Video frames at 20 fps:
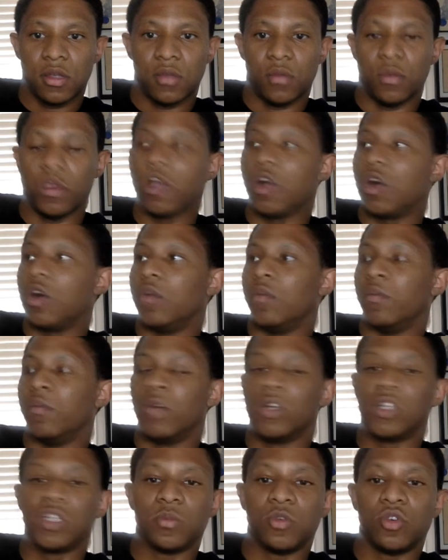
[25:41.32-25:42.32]
We are
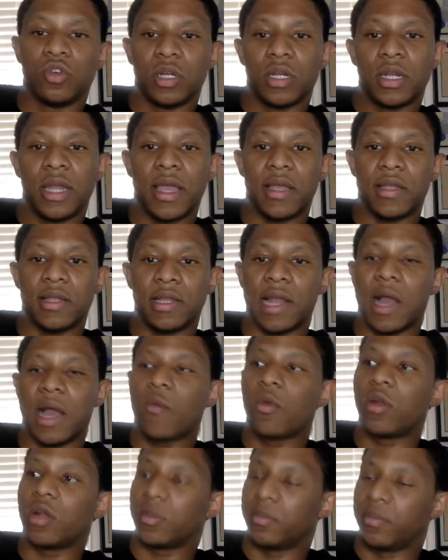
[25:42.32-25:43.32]
much more than that. And I
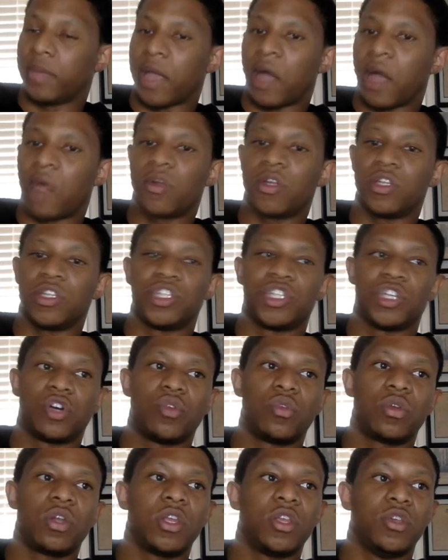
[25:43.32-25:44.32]
wanna I wanna
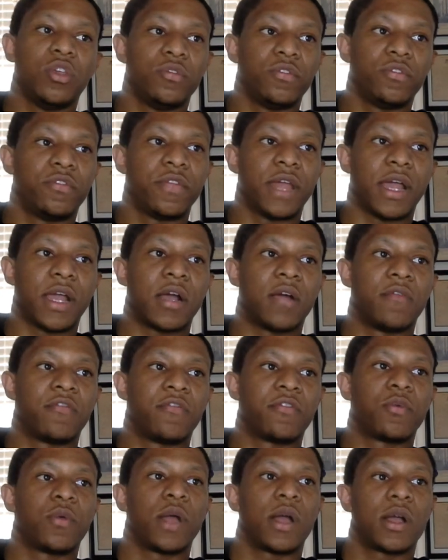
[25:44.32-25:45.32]
show the youth that come
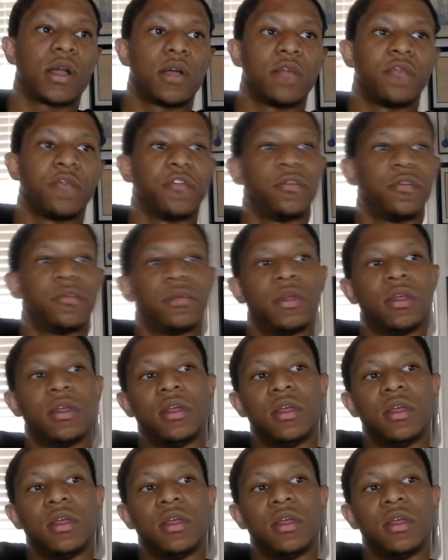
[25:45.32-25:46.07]
from where I come from